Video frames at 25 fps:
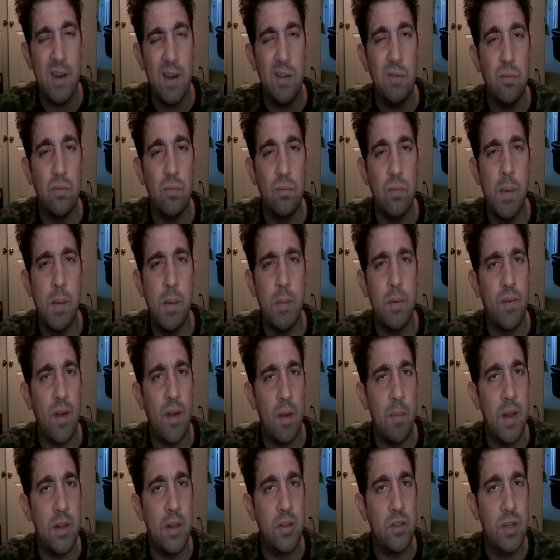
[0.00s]
I don't remember if
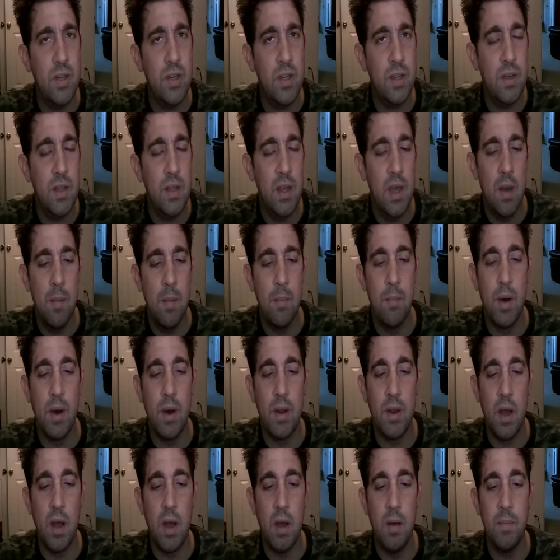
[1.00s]
I mentioned it,
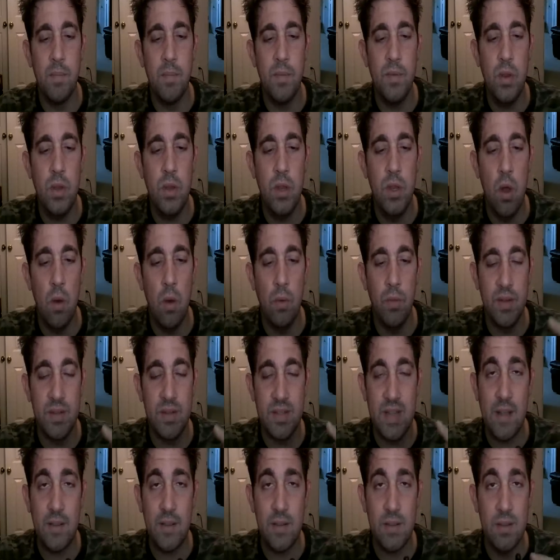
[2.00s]
but you know, the
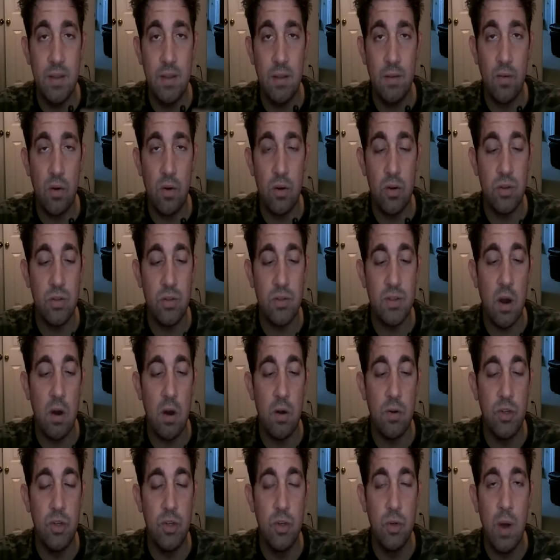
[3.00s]
stainless steel versions
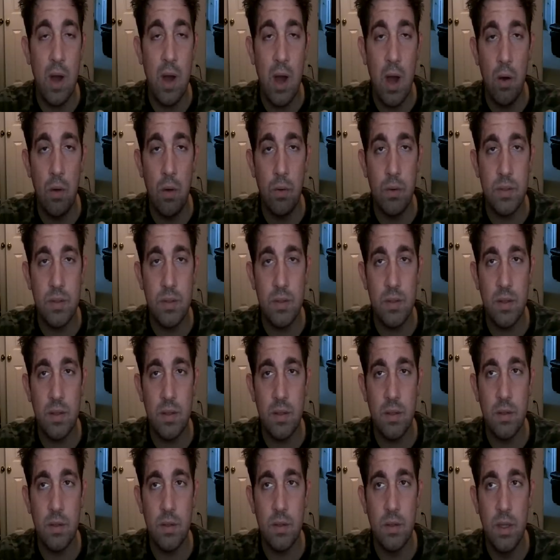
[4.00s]
are due out.
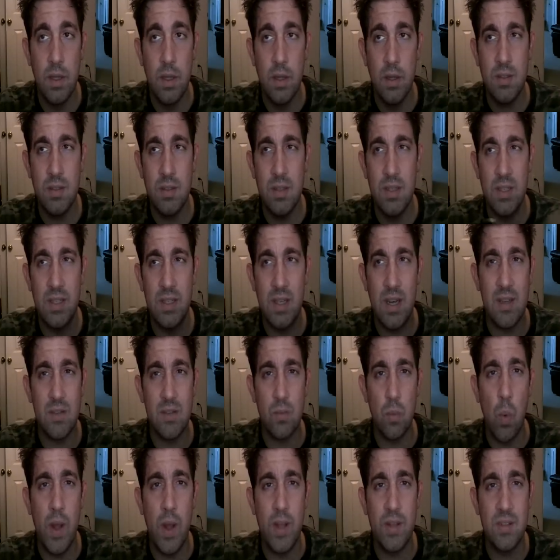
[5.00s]
Let's see,
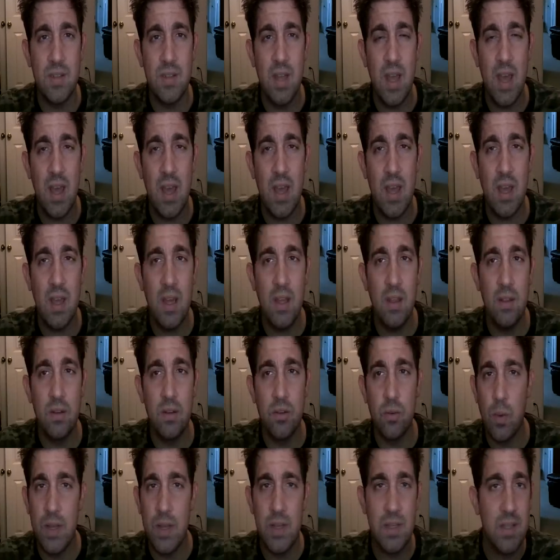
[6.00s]
today's Wednesday, the
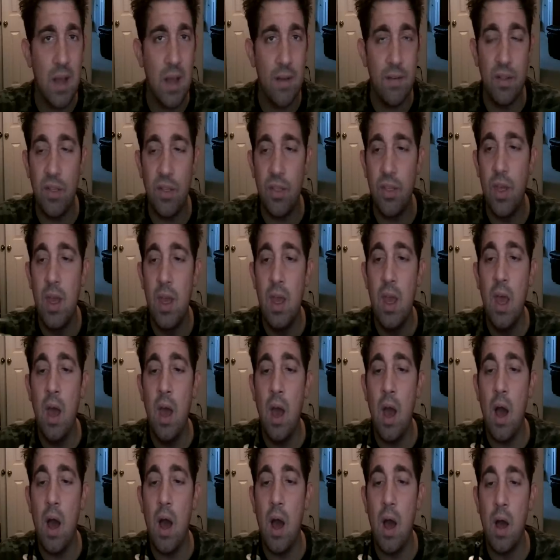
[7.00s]
27th.
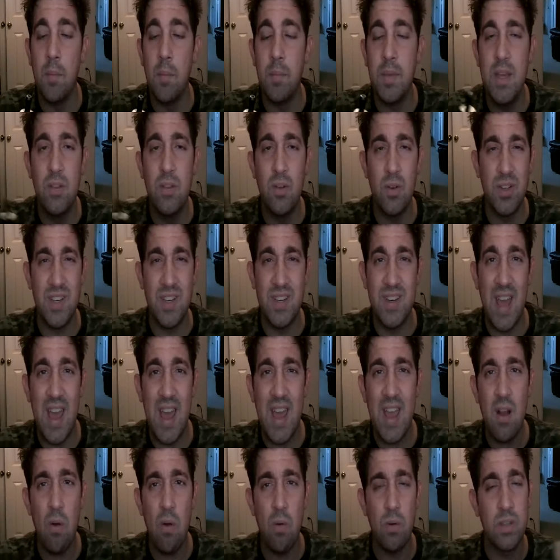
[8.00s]
Either
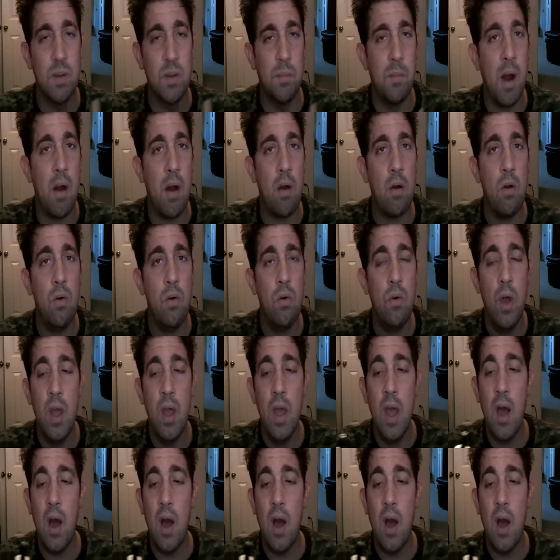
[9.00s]
today or tomorrow.